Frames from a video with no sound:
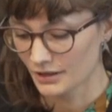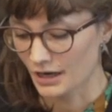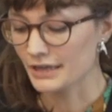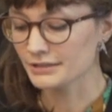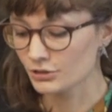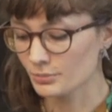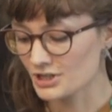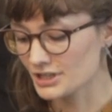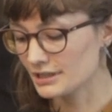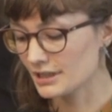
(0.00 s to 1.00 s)
Heinrich
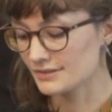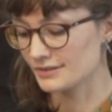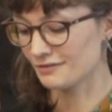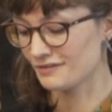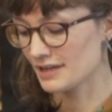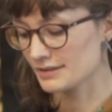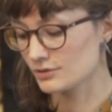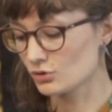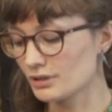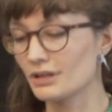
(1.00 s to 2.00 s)
Obersteiner's
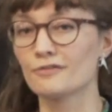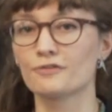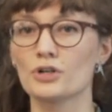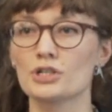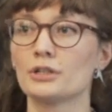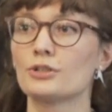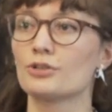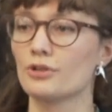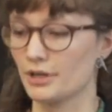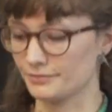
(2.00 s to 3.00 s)
affairs took an unfortunate
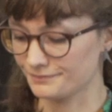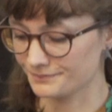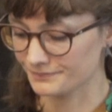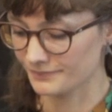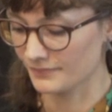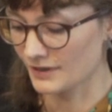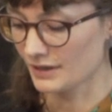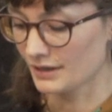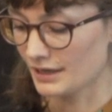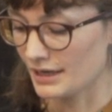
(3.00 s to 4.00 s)
turn,
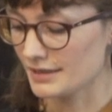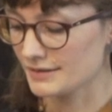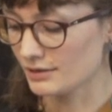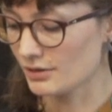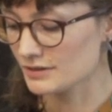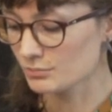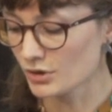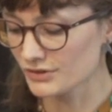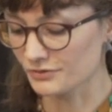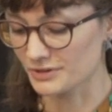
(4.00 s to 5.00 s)
as he lost
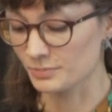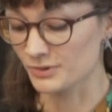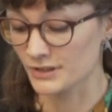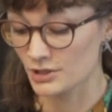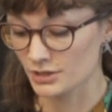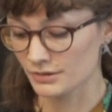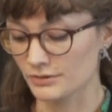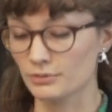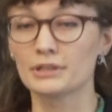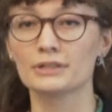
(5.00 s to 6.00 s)
most of his
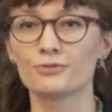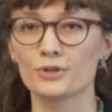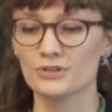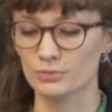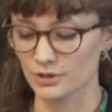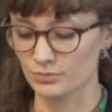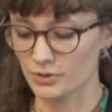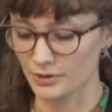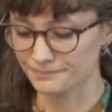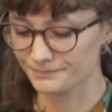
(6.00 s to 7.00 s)
possessions during the First World
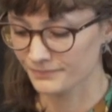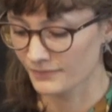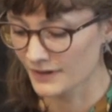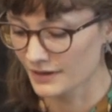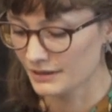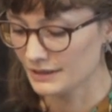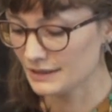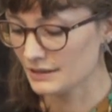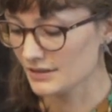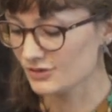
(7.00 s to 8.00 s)
War.
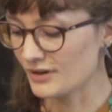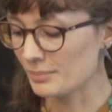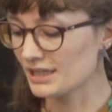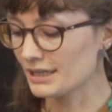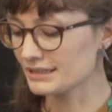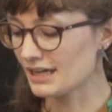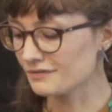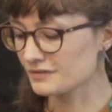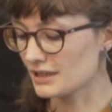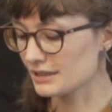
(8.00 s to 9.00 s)
He, his family, and
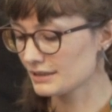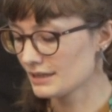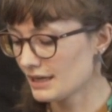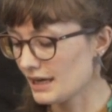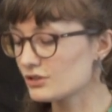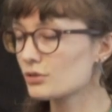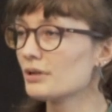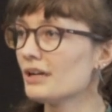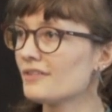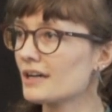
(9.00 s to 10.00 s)
Kaftan had to
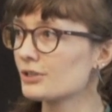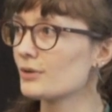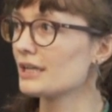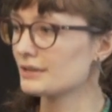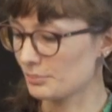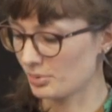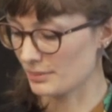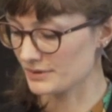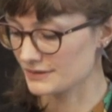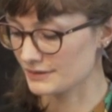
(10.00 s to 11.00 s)
evacuate the
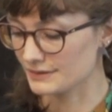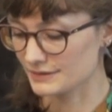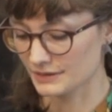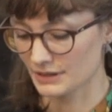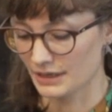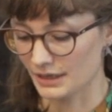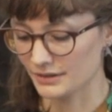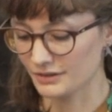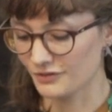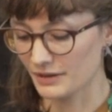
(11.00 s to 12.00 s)
premises,
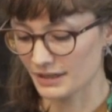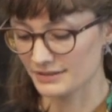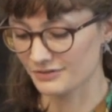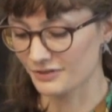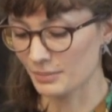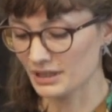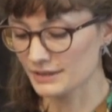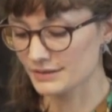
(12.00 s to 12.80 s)
as the family